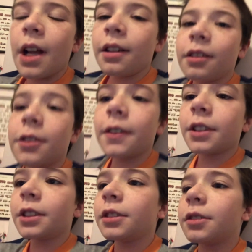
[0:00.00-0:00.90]
I thought it was
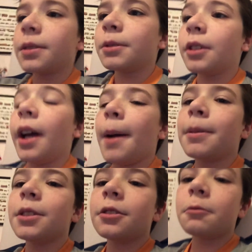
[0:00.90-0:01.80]
going to see all them. So
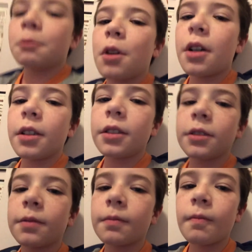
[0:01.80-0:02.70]
episode one,
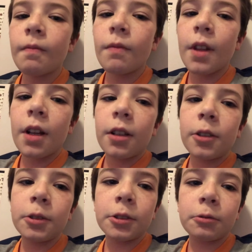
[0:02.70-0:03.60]

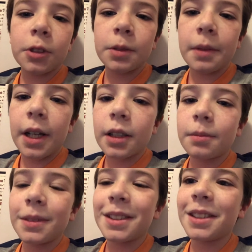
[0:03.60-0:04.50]
which was Mac
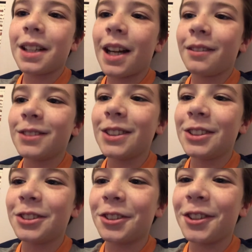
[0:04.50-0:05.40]
and me, I really
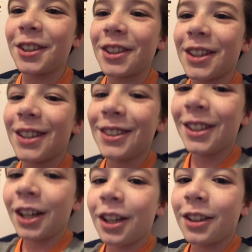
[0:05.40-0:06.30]
enjoyed that.
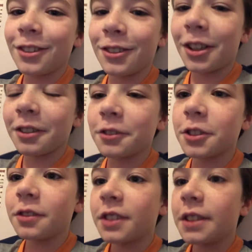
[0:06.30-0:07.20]
A lot of
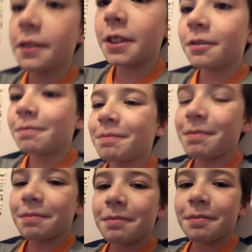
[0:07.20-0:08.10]
good riffs.
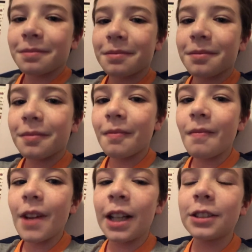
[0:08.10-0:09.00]

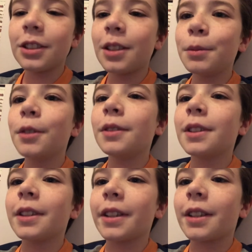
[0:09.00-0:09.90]
I saw a movie
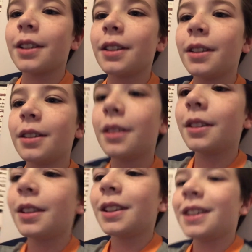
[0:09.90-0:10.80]
in like
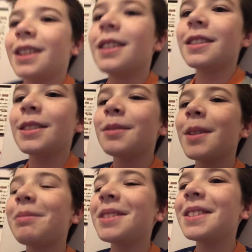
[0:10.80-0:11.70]
it seemed
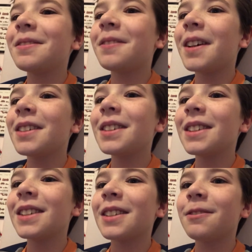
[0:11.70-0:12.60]
like pretty fun
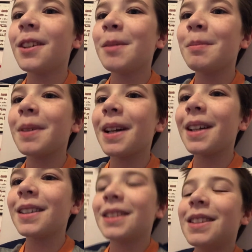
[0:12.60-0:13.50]
and like fun and
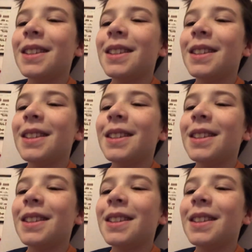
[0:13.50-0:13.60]
bad.